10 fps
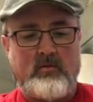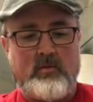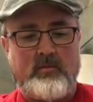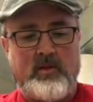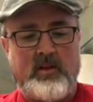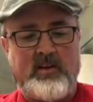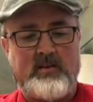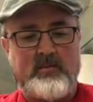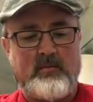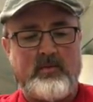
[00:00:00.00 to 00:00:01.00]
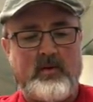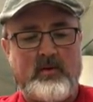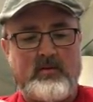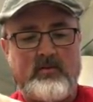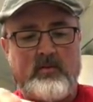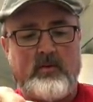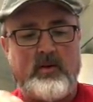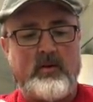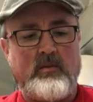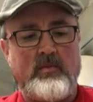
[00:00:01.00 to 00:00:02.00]
replacement parts for
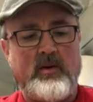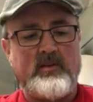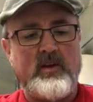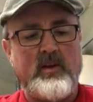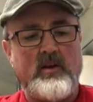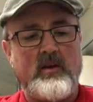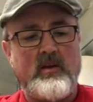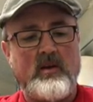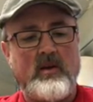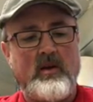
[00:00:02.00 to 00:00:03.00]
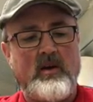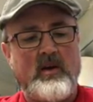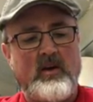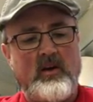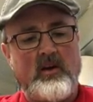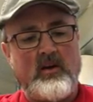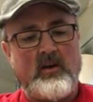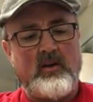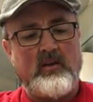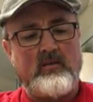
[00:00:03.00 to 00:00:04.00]
when it breaks again.
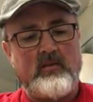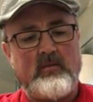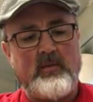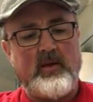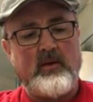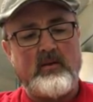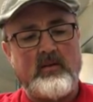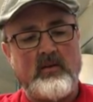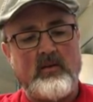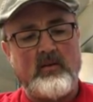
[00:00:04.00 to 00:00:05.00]
Ah, this one's bent.